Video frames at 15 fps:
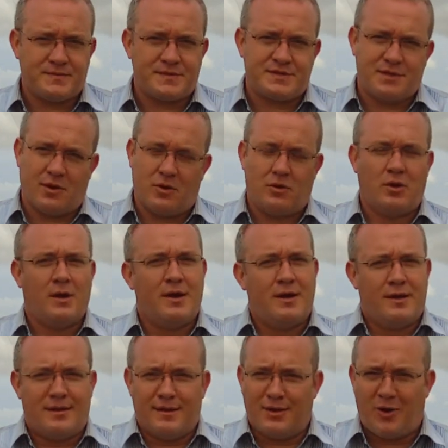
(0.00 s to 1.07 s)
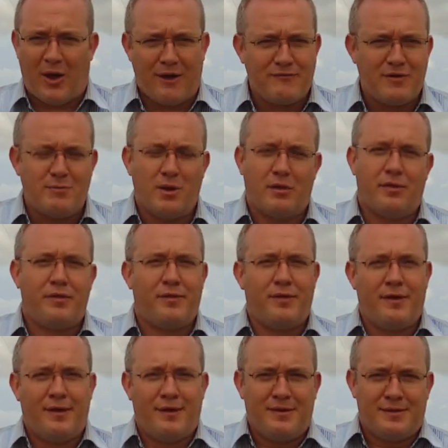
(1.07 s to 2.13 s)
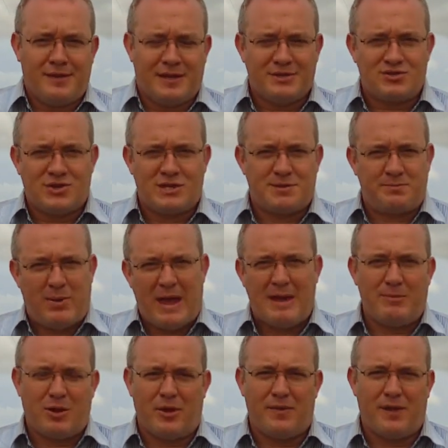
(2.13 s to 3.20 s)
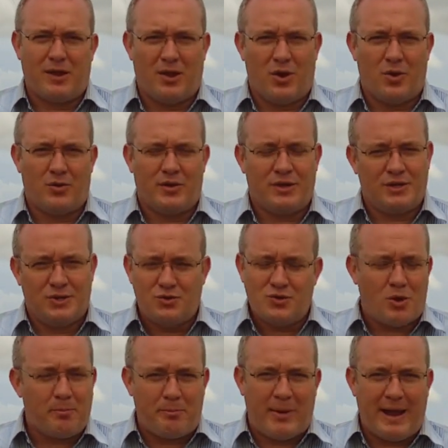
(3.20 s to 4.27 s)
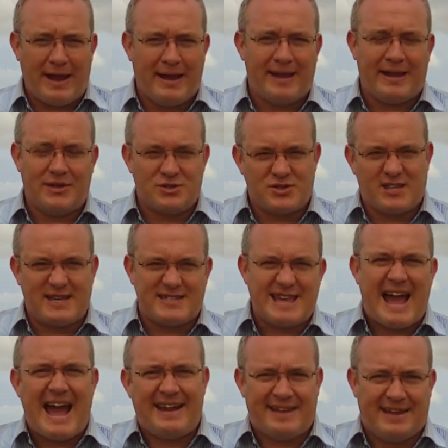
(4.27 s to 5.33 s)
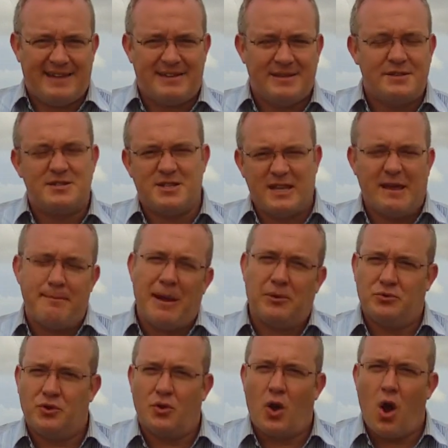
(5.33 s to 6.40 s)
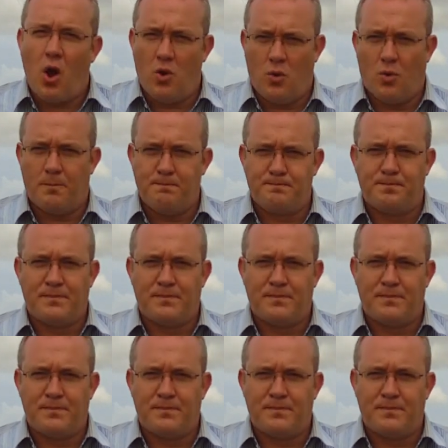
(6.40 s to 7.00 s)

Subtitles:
So, you know, every month, the interest payable on the loan, you don't pay it, it just gets added to the amount you owe.